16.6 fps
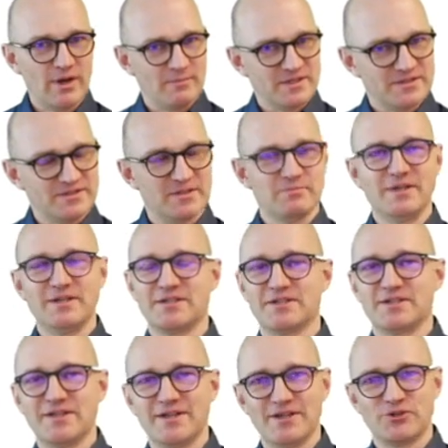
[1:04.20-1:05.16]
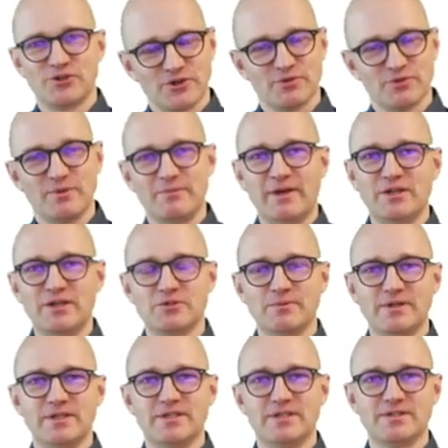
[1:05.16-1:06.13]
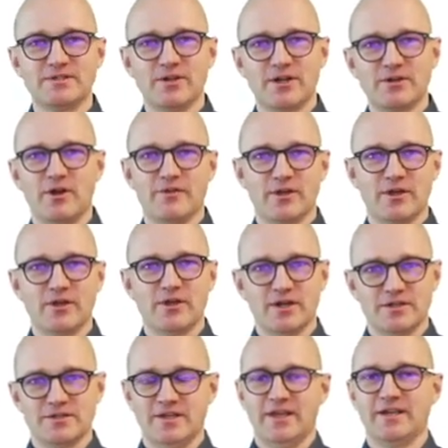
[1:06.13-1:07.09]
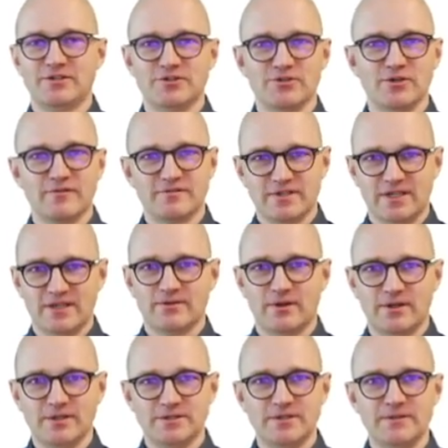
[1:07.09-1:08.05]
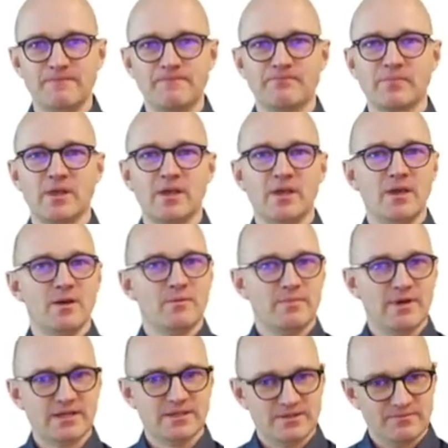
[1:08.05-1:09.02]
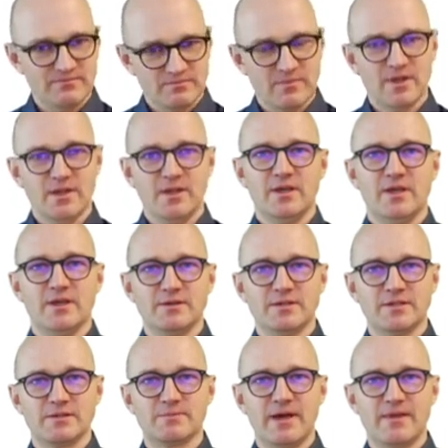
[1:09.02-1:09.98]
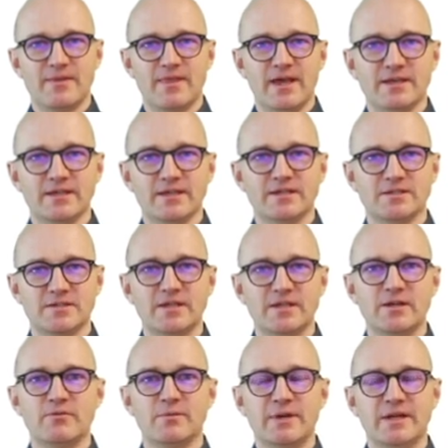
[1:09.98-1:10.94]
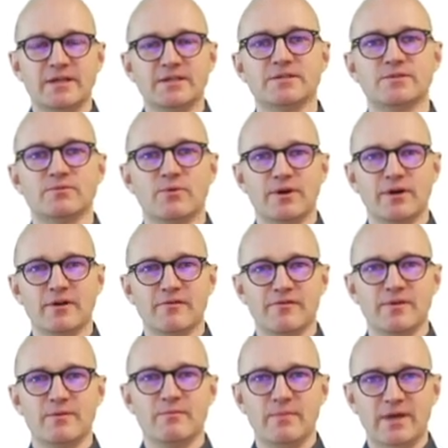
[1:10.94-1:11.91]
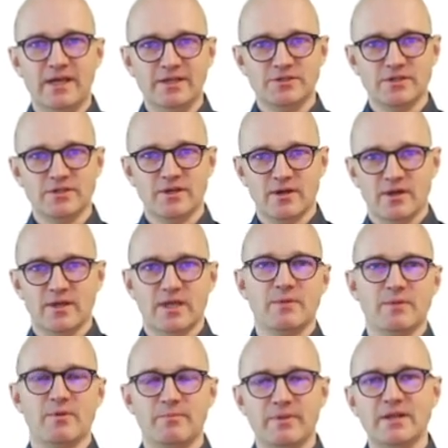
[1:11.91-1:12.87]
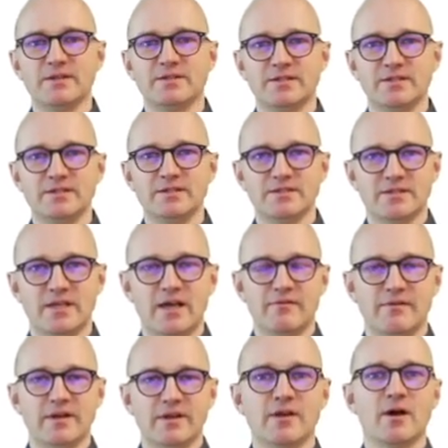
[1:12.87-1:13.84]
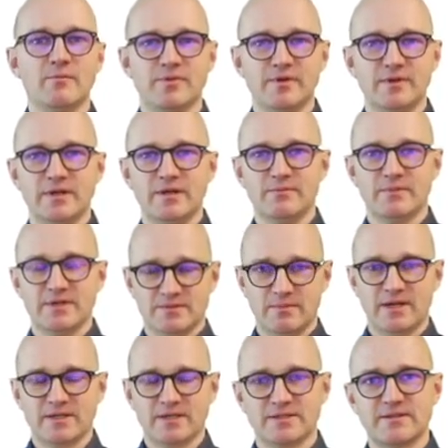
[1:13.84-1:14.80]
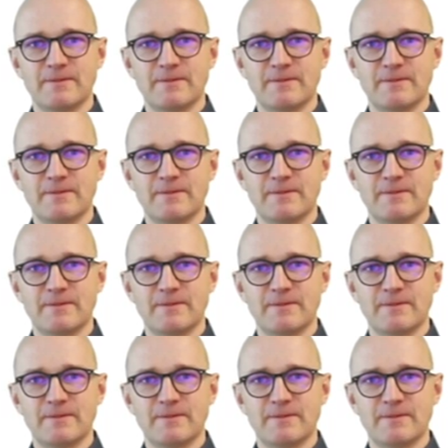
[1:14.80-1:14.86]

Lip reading: admit, document management is not on the cutting edge of technology, but despite that, it still remains one of the major capabilities every company must master.